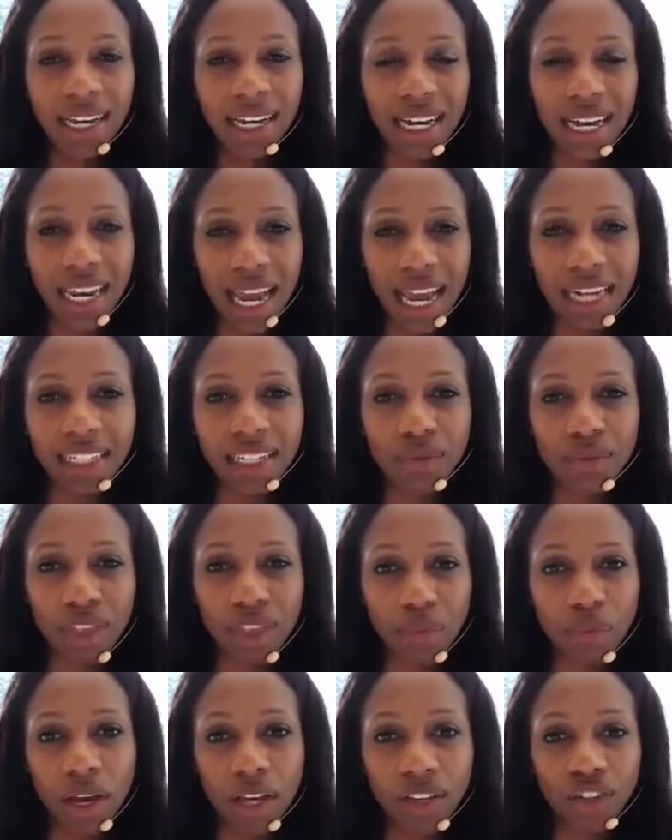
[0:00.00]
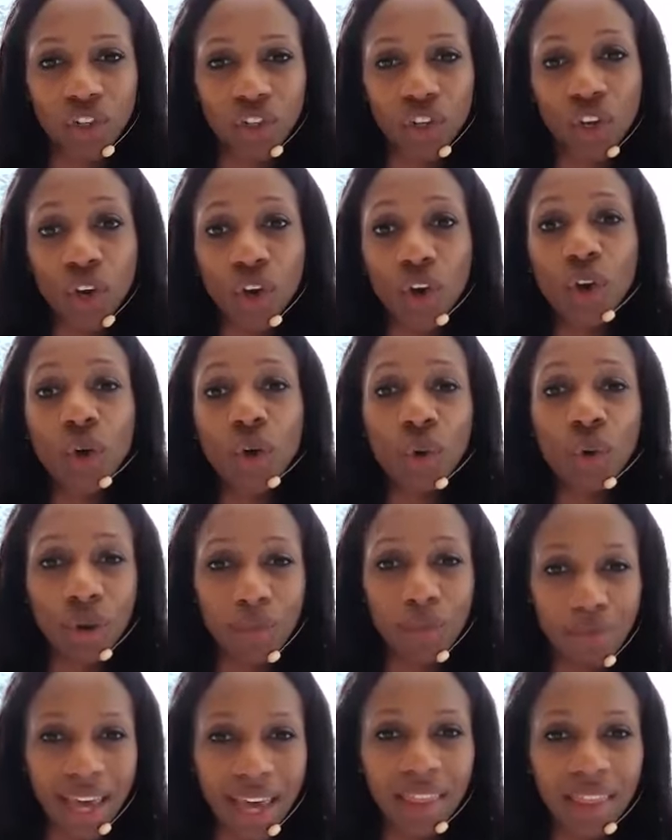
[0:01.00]
connecting with the person who
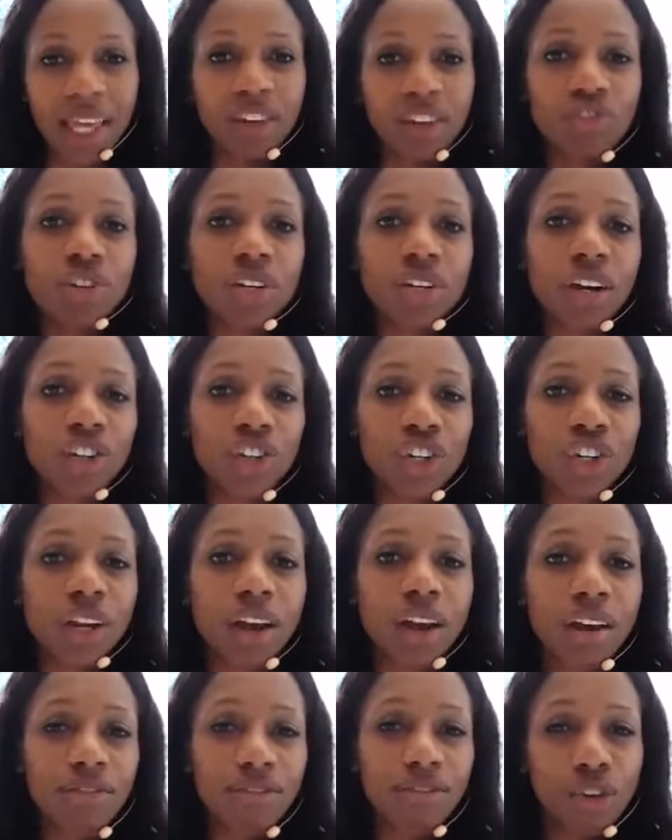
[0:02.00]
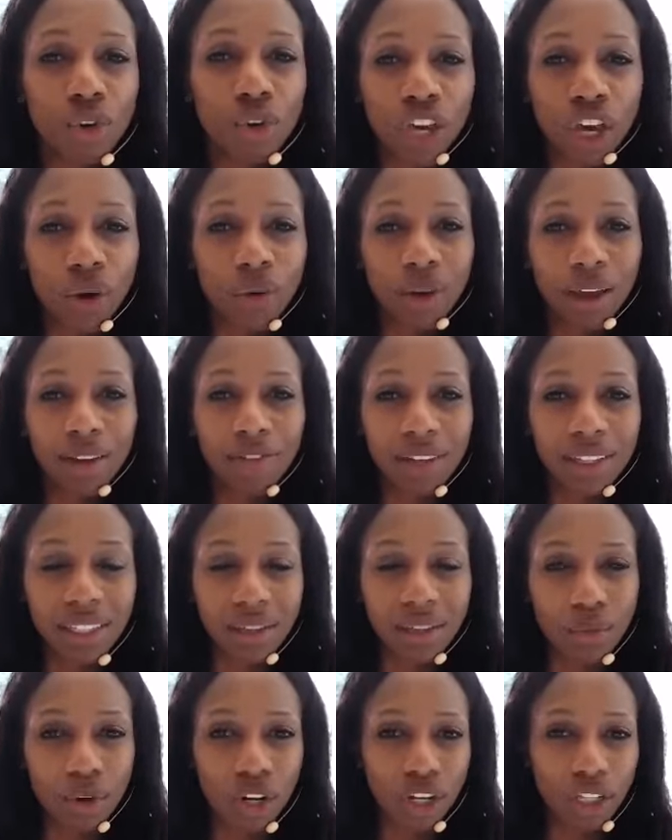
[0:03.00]
can make the introduction for you if it's
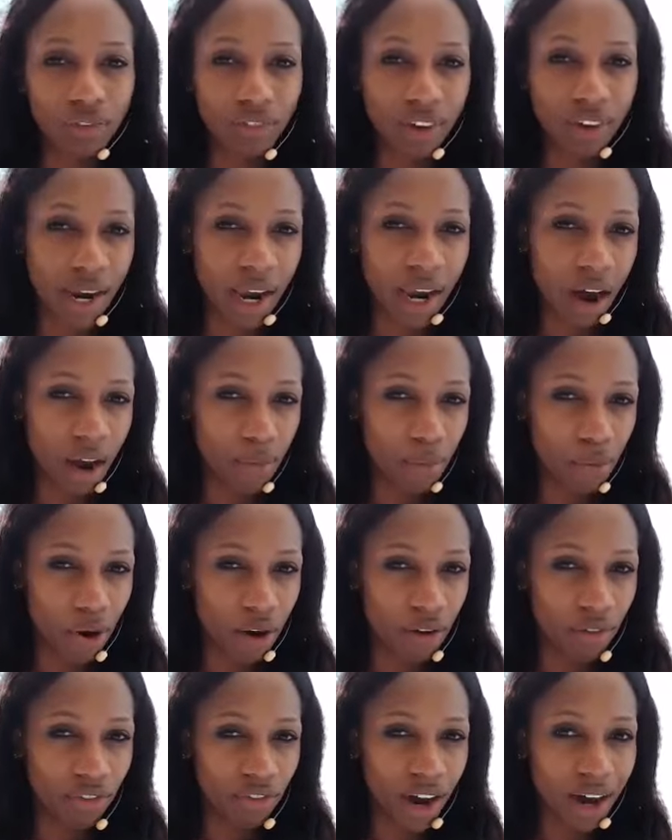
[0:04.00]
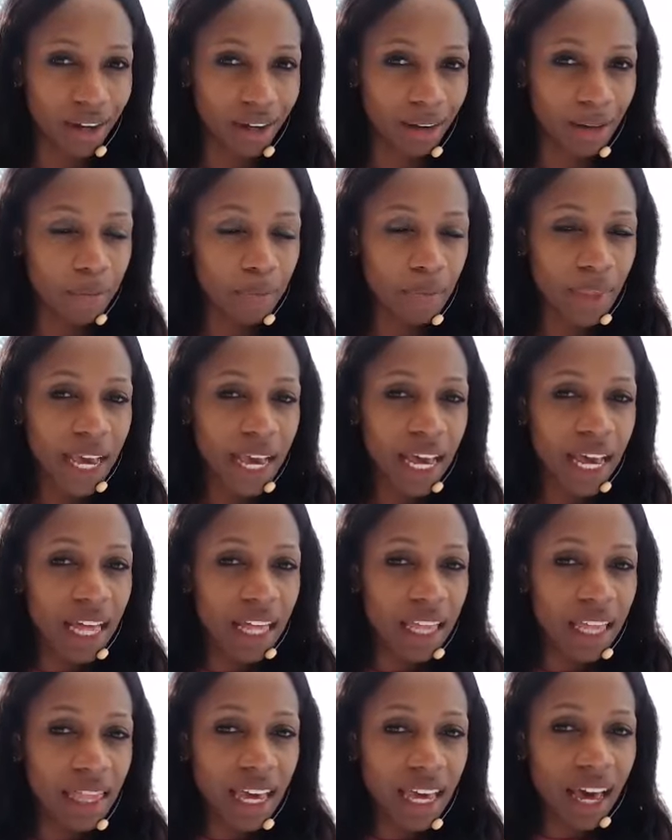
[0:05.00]
someone who's very high profile.
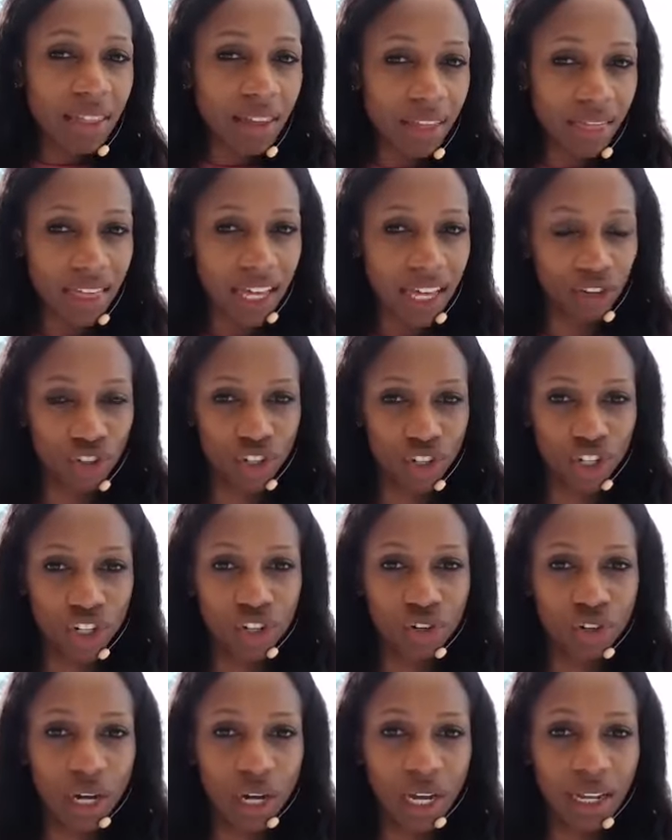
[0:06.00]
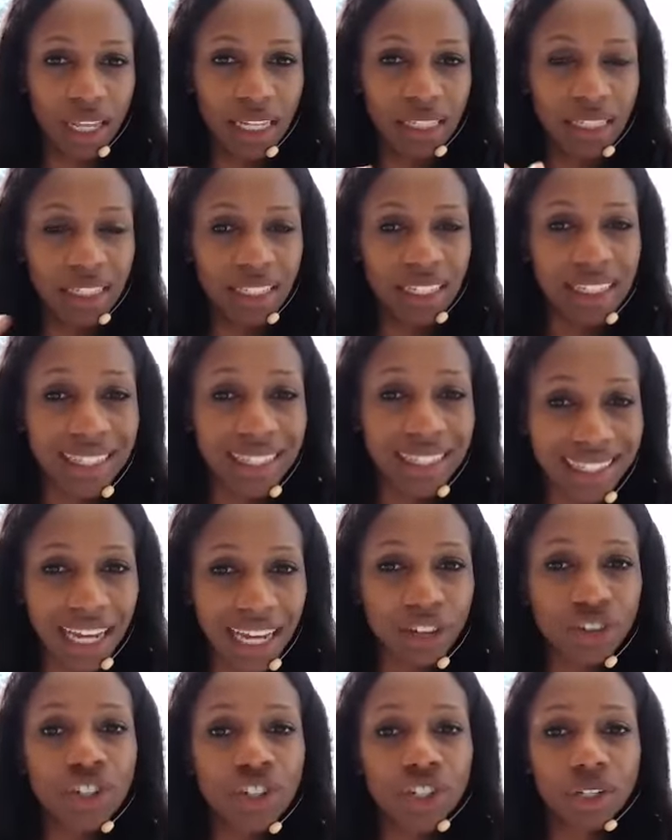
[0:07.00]
The other thing to do, and this is
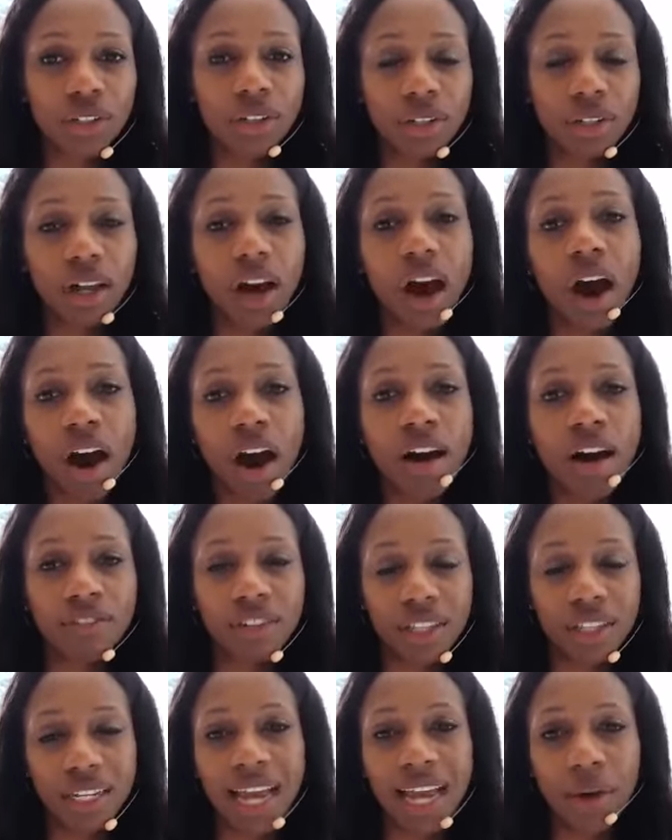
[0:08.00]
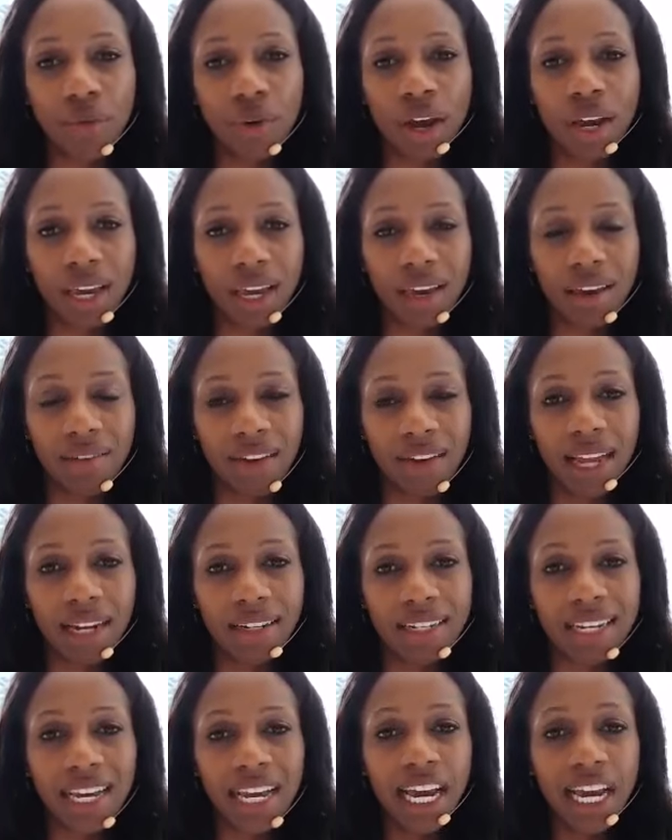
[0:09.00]
essential after the networking
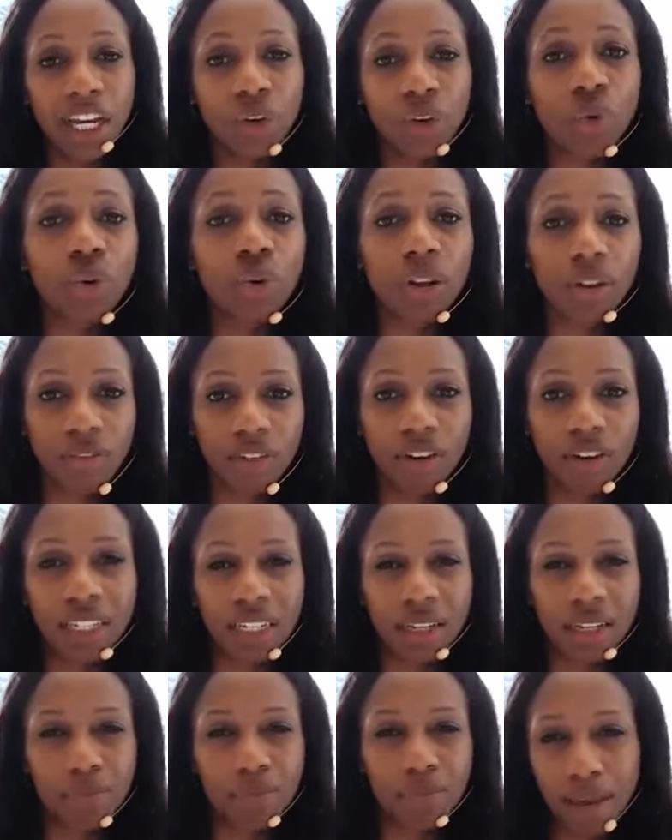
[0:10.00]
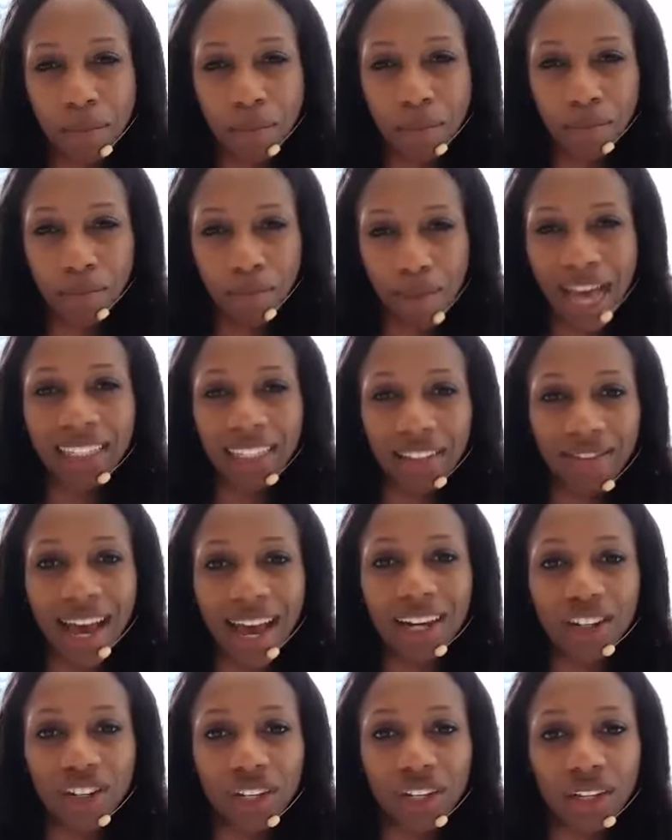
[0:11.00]
event in order for it to be massive
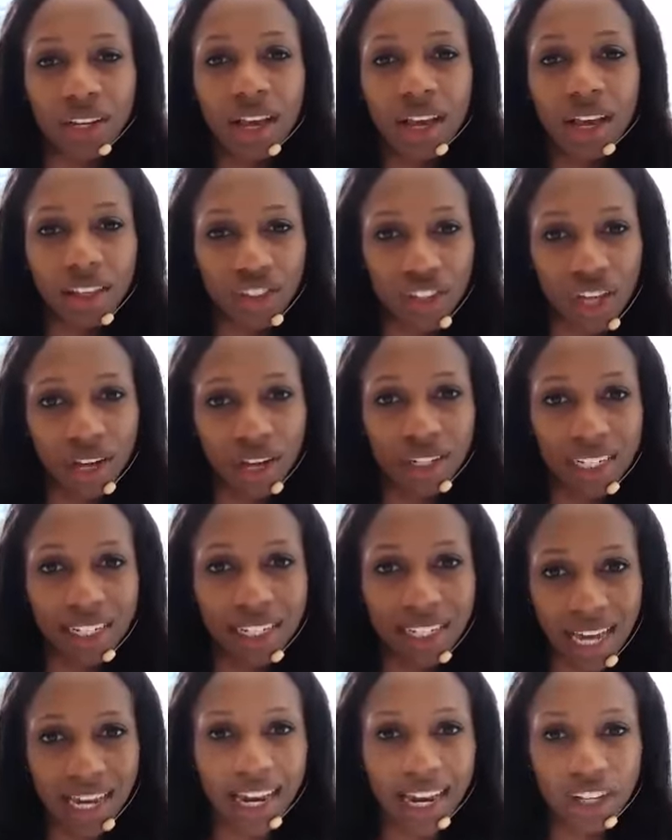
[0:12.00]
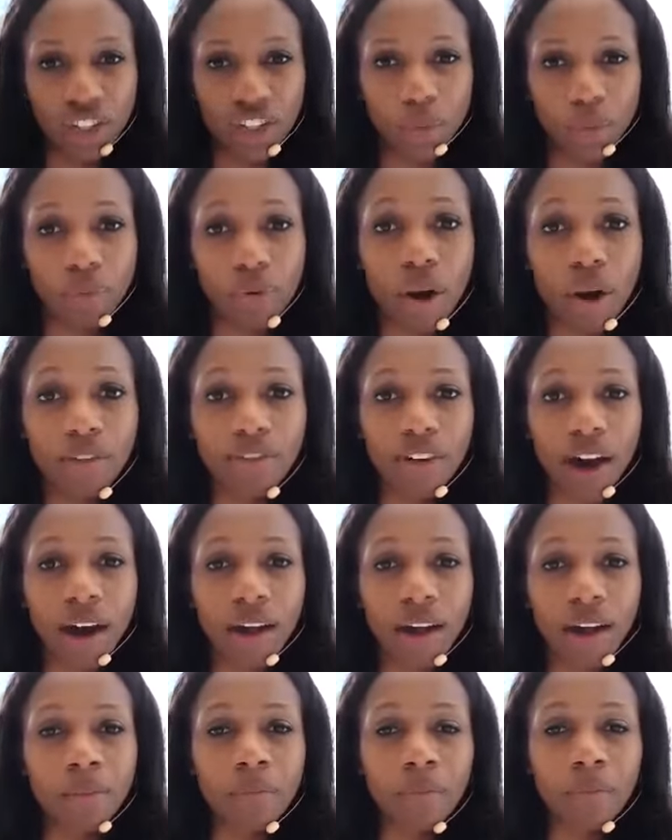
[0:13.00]
action that's going to 10x your profile,